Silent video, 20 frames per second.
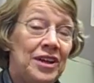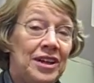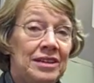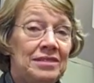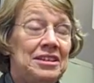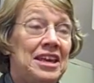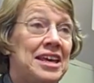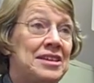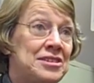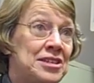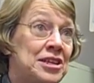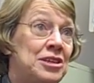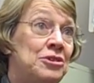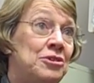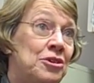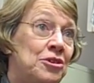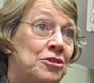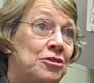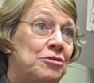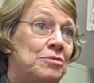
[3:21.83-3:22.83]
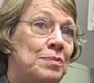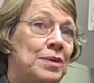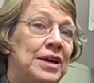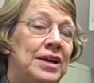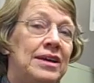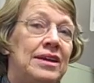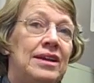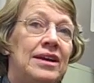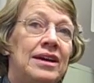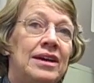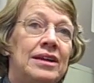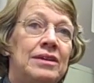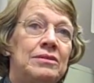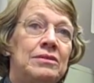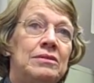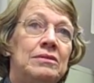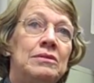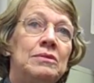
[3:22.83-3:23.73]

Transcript: Well, yes and no, but I